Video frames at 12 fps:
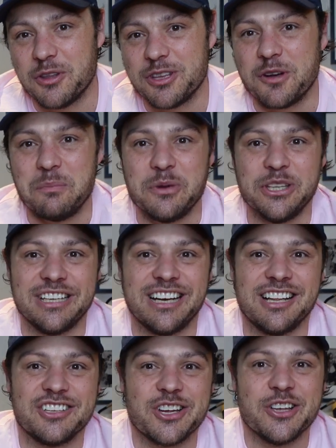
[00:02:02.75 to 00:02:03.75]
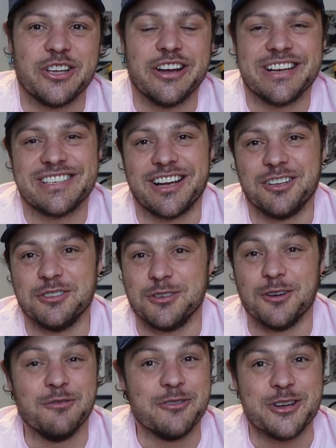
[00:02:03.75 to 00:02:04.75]
on the computer and I'll show you guys how to
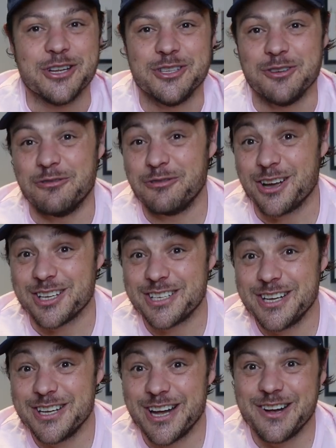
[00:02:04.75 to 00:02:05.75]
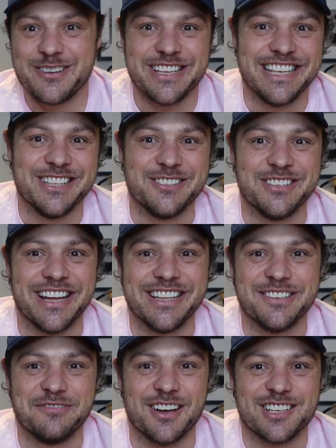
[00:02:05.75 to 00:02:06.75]
convert your Flux Ergo into
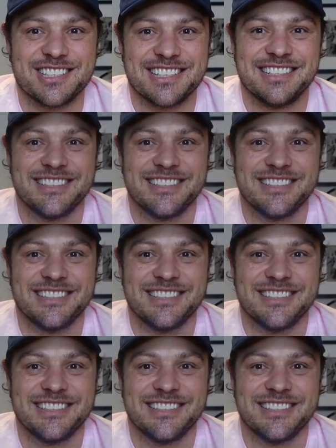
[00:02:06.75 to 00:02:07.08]
native Flux.